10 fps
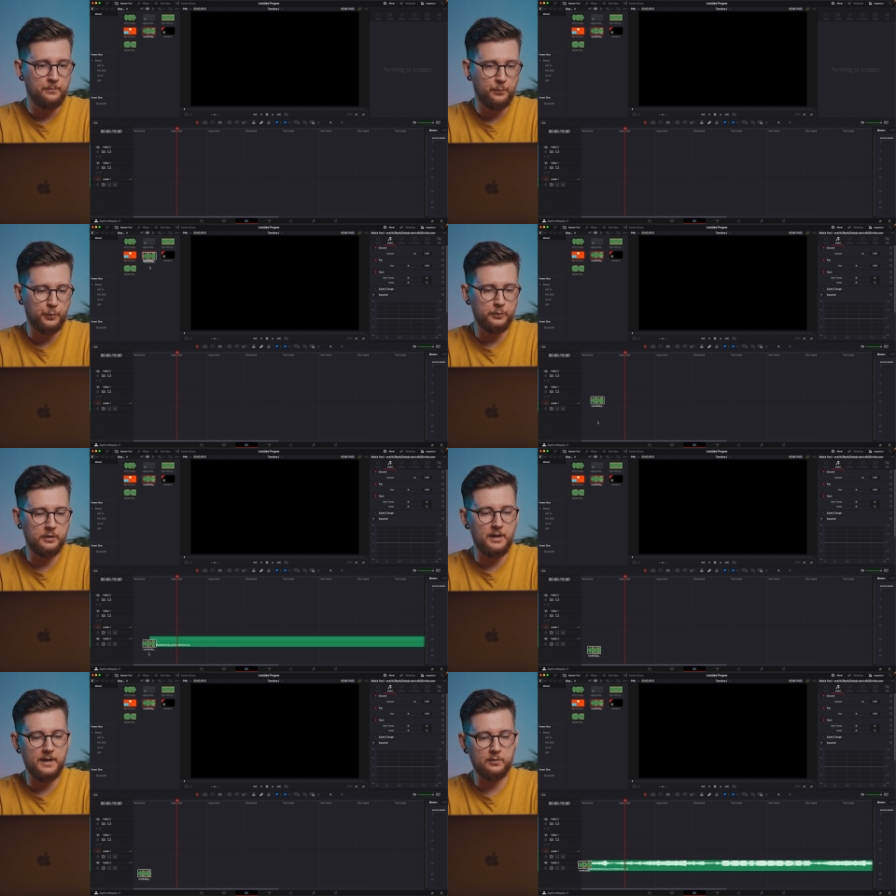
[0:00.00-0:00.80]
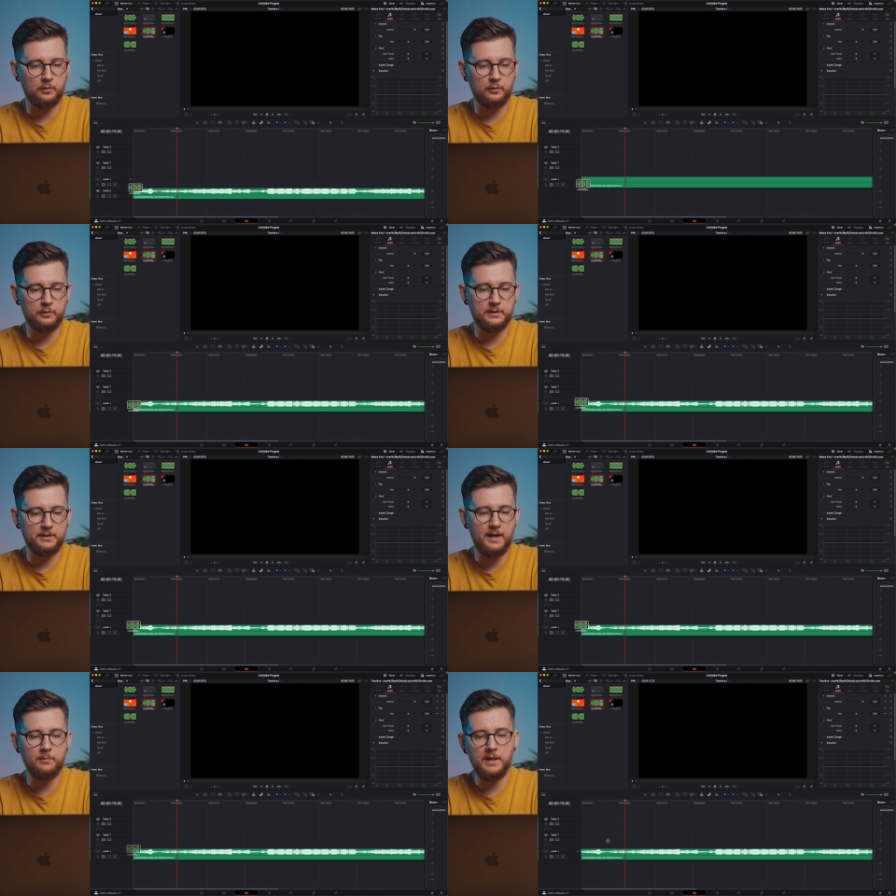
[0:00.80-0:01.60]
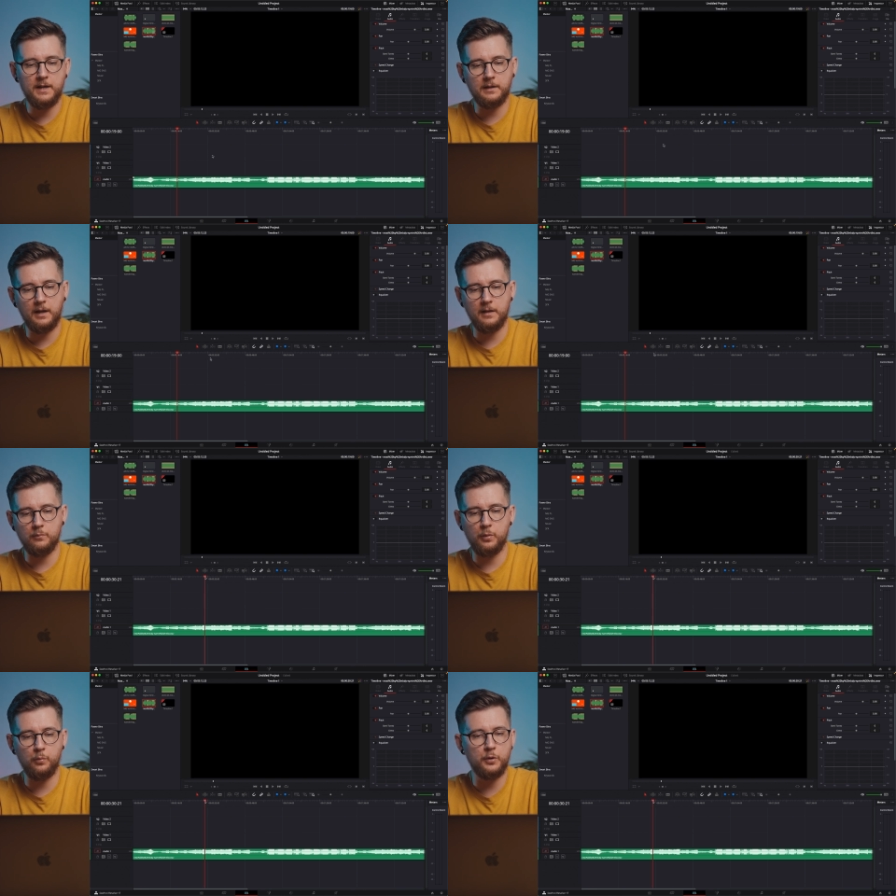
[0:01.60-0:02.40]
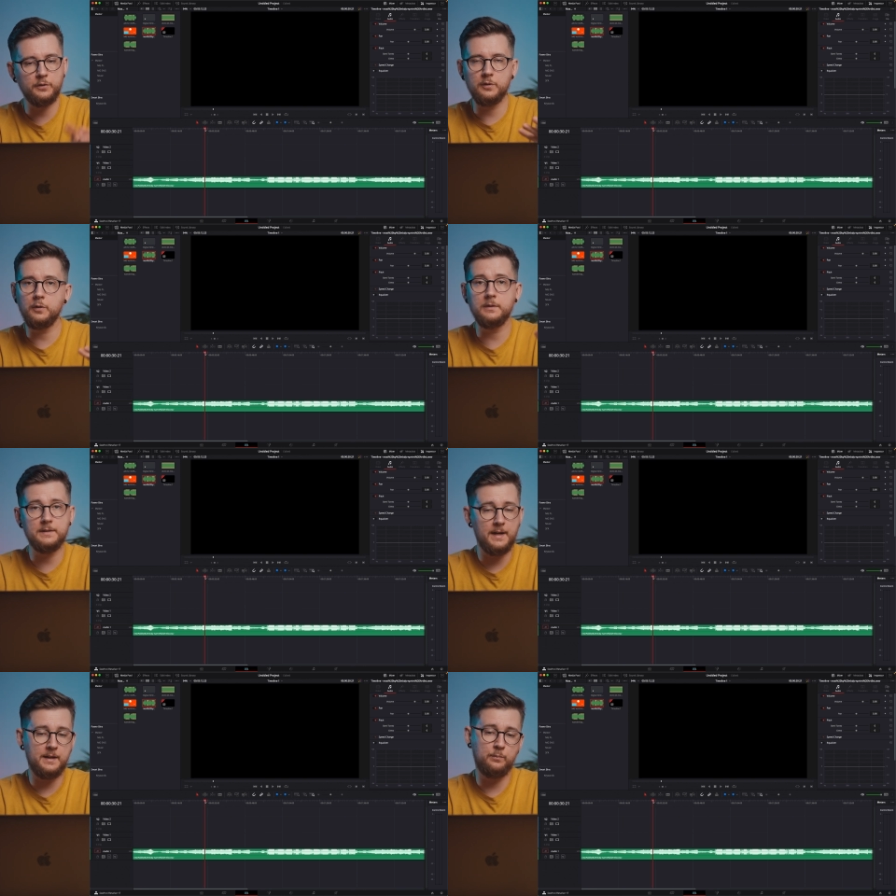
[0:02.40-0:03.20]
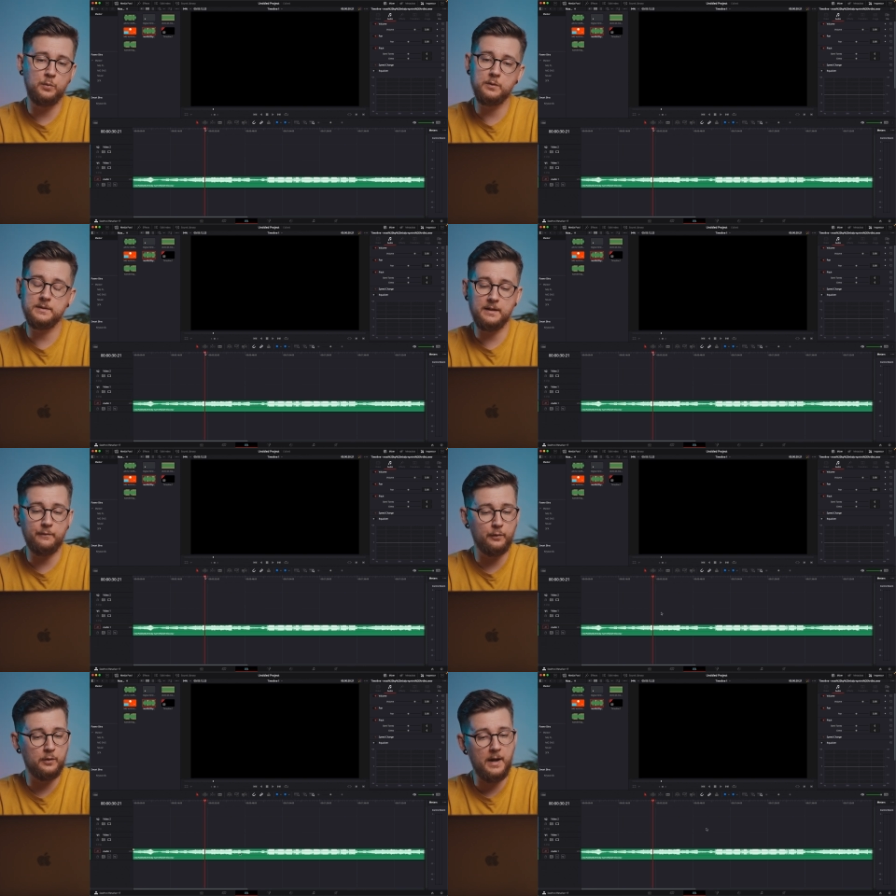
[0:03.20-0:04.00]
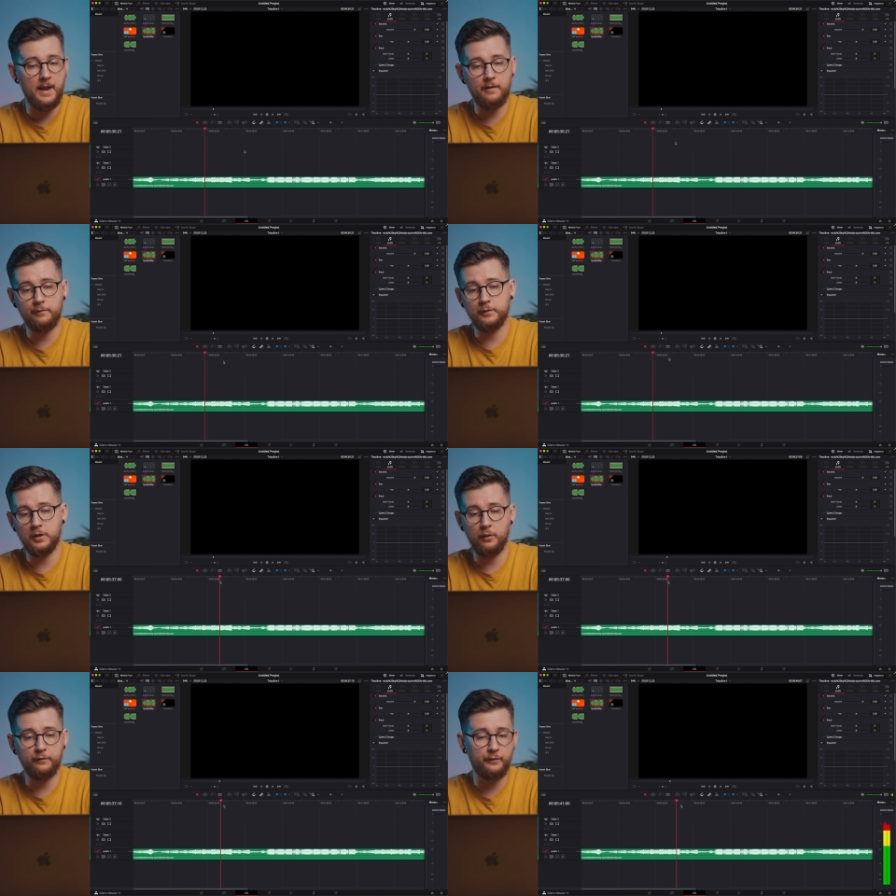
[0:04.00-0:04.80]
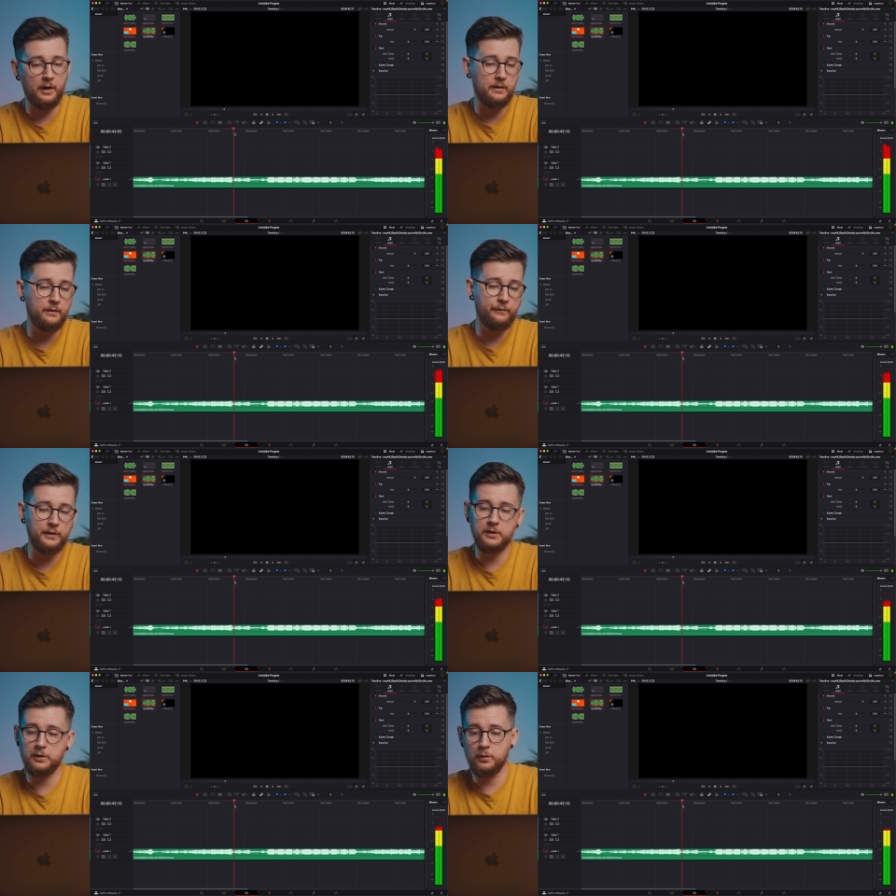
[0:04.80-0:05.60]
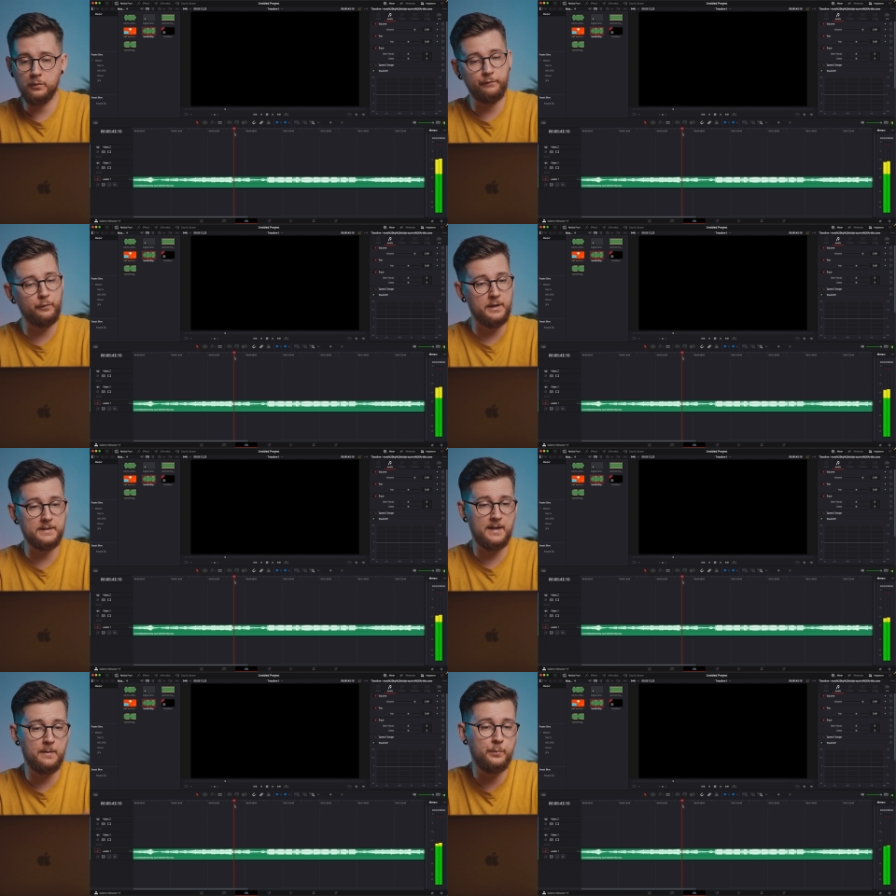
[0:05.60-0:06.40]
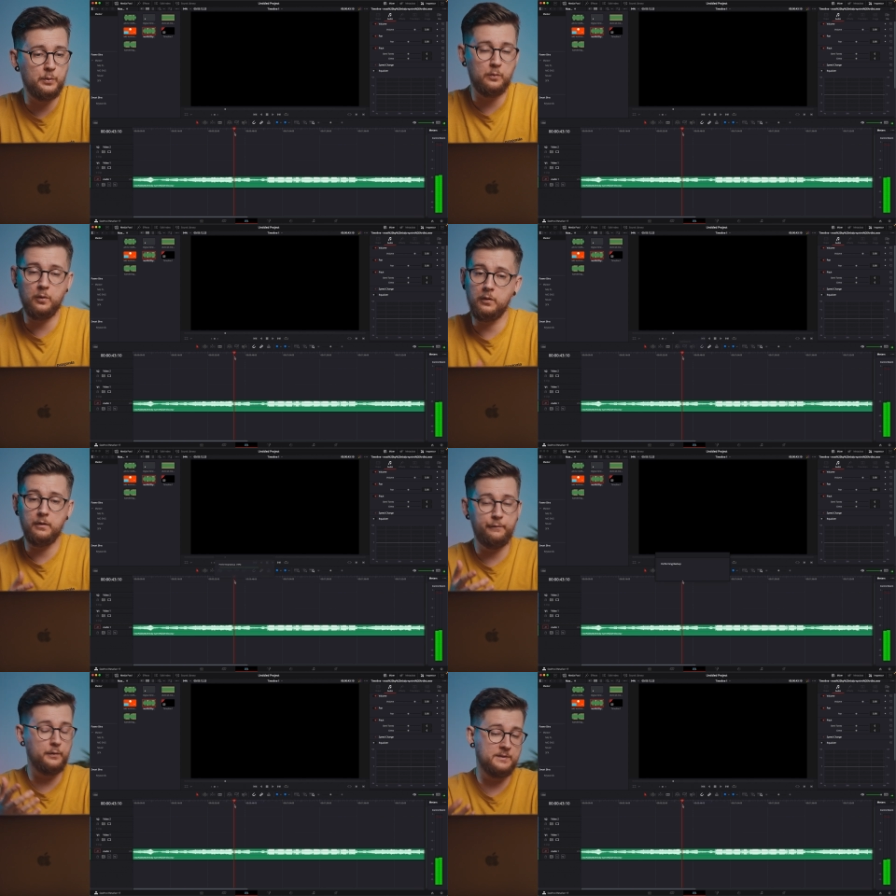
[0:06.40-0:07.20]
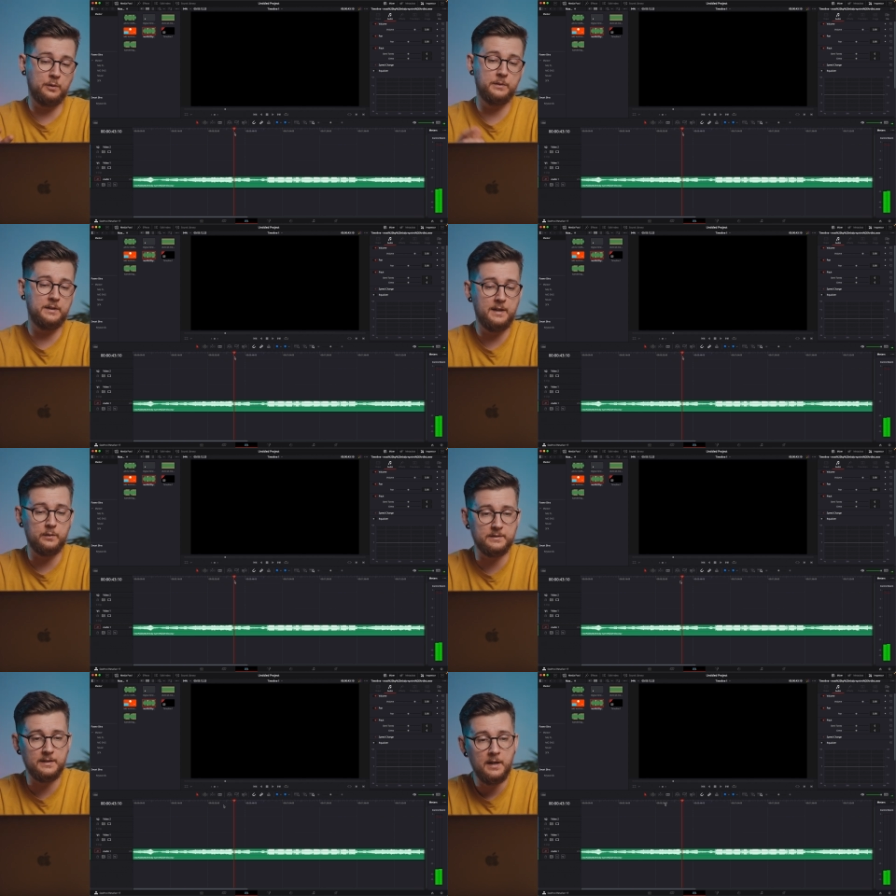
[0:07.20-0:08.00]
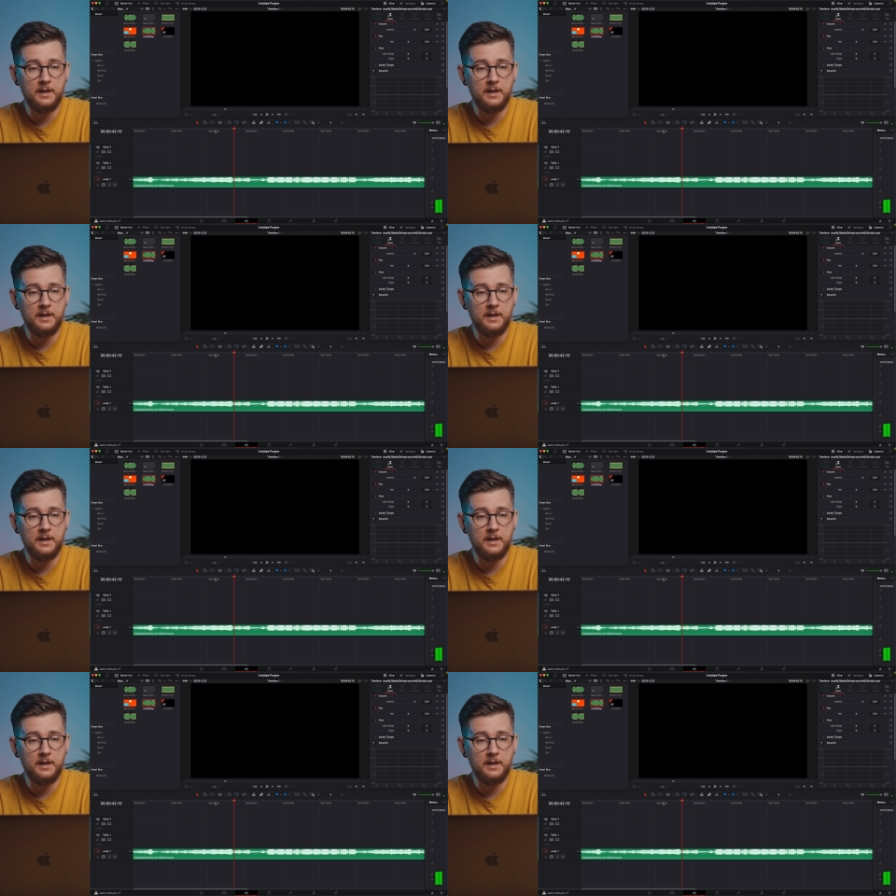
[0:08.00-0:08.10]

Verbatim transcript: put that on the timeline and we want to use that music for every of our video, for example, or for something else.